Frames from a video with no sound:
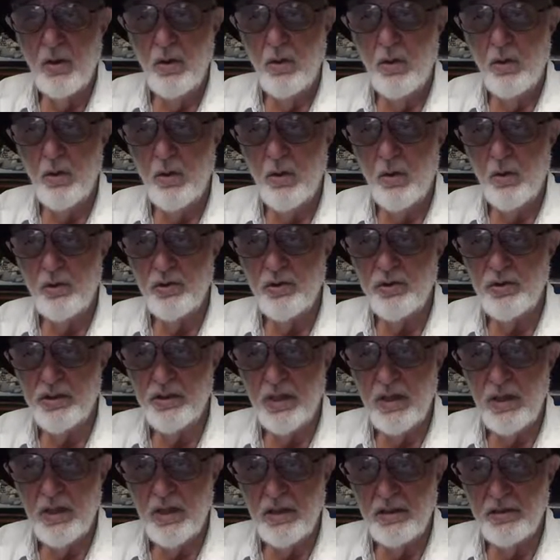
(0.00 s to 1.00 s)
or
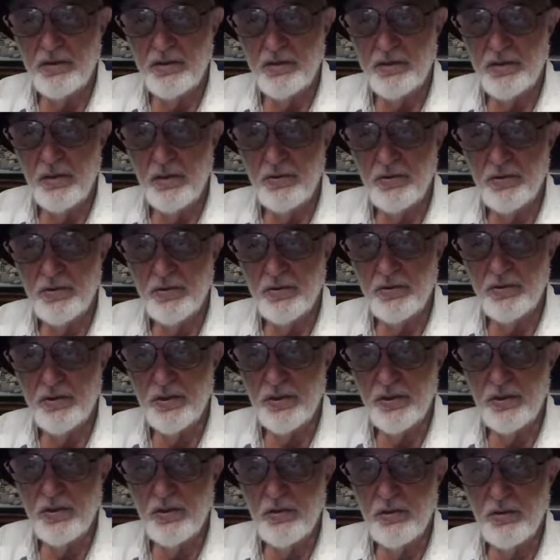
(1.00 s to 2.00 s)
on Social
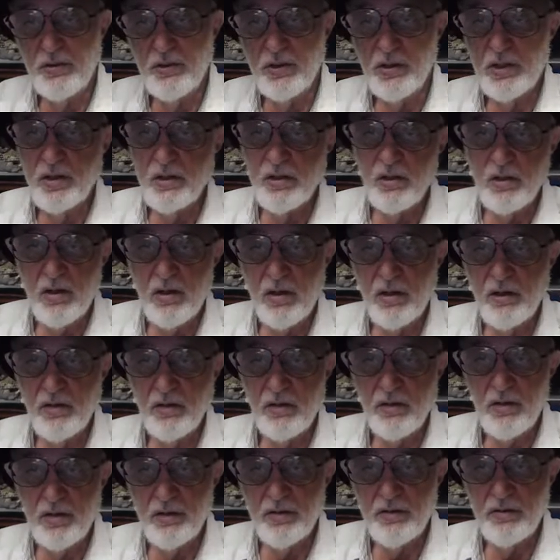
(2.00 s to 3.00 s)
Security card
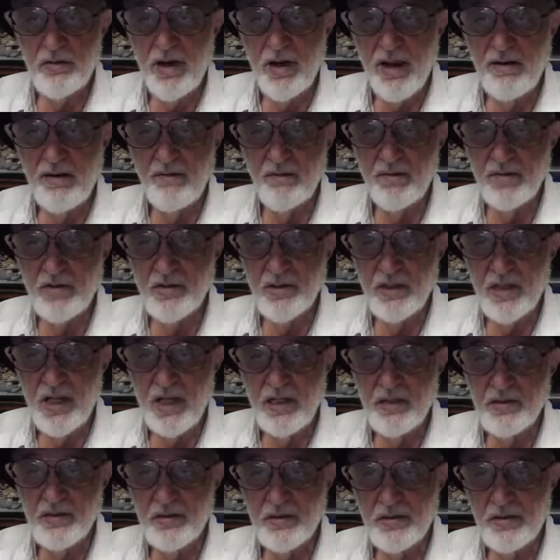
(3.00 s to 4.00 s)
or a driver's
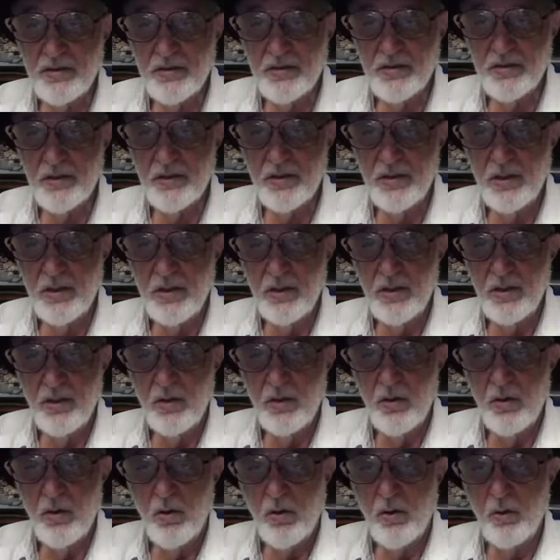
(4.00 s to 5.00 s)
license,
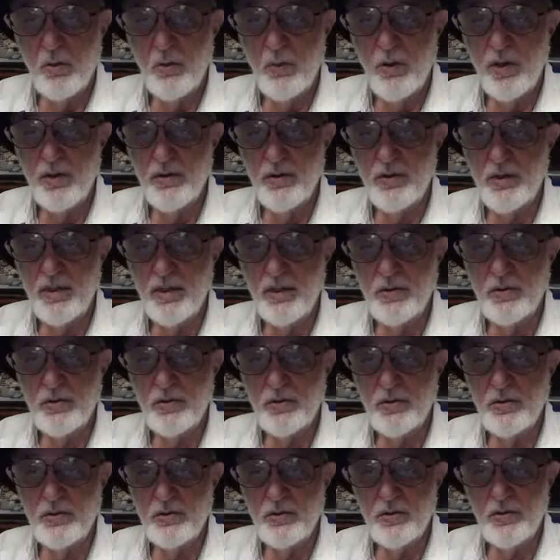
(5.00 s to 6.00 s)
or where the
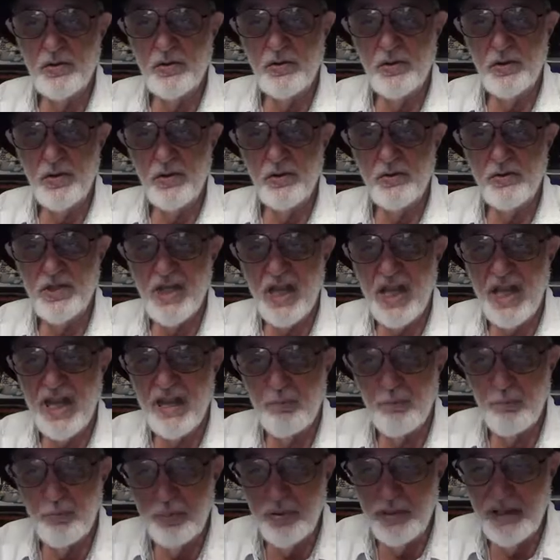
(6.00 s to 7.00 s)
insured shows
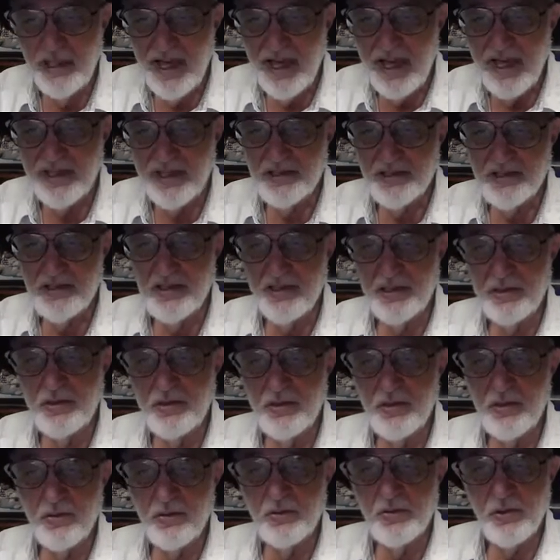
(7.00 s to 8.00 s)
a plastic
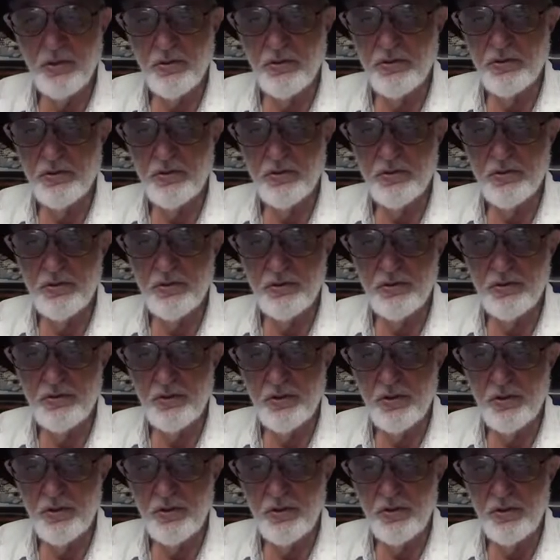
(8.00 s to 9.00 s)
Social
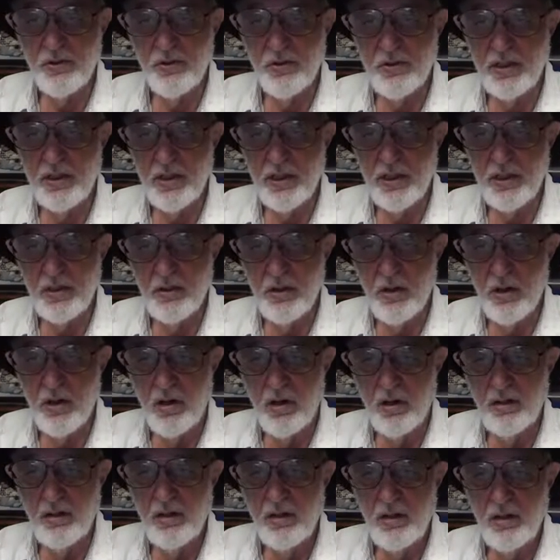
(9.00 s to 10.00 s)
Security
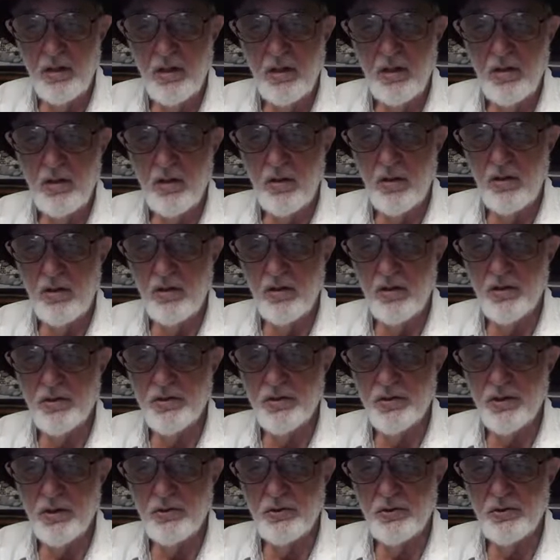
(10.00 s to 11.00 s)
card, or a
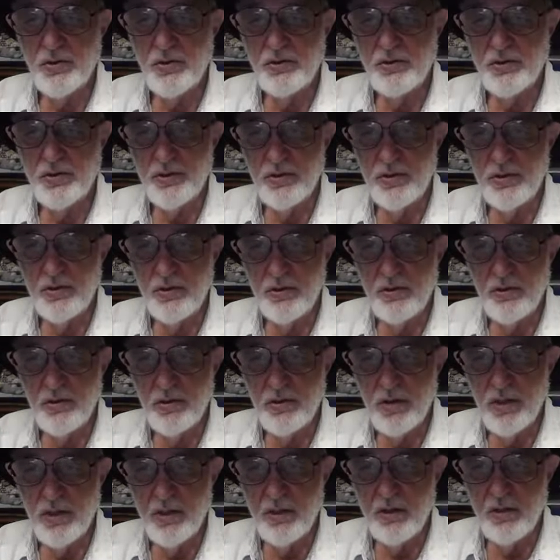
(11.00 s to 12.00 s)
Social
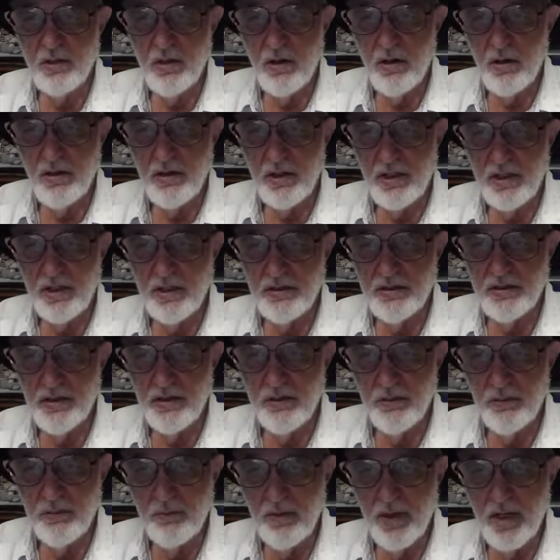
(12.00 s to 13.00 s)
Security card is
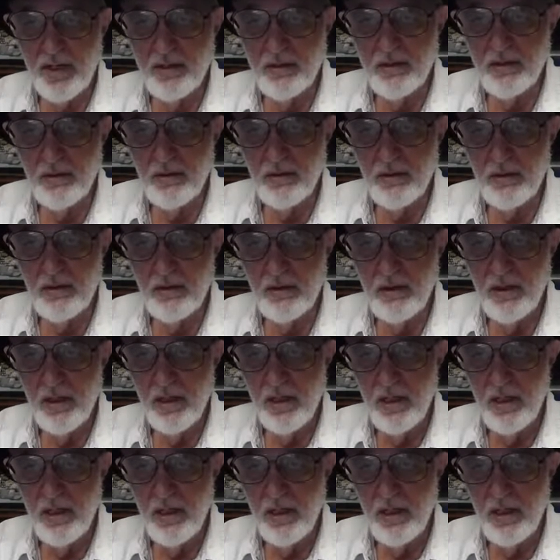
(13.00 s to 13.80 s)
irregular,